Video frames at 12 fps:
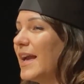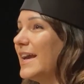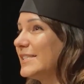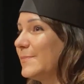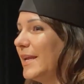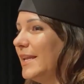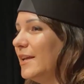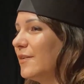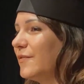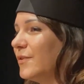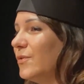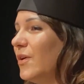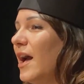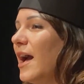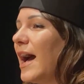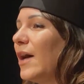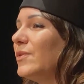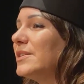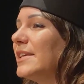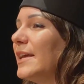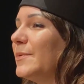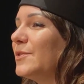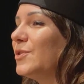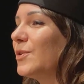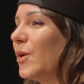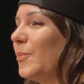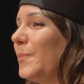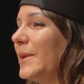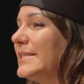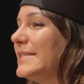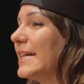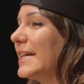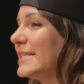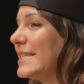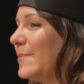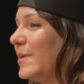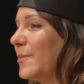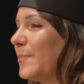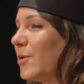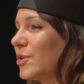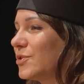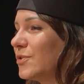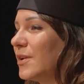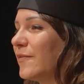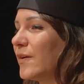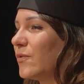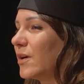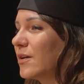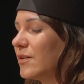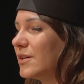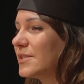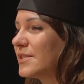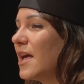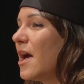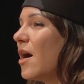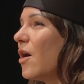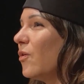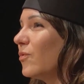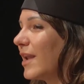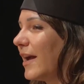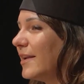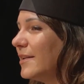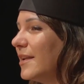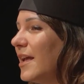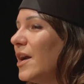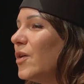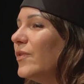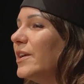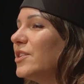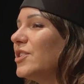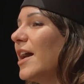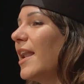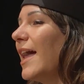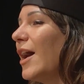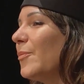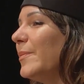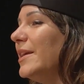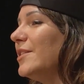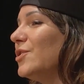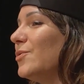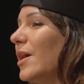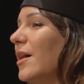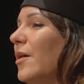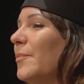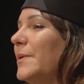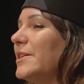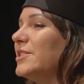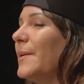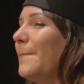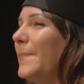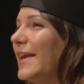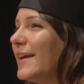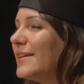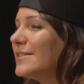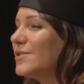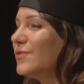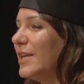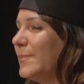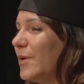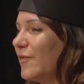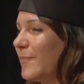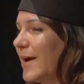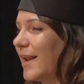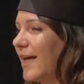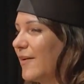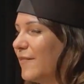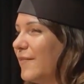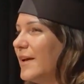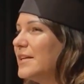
As many of you, I was able to complete the academic portion of our course online, which allowed me to accomplish the biggest dream of my life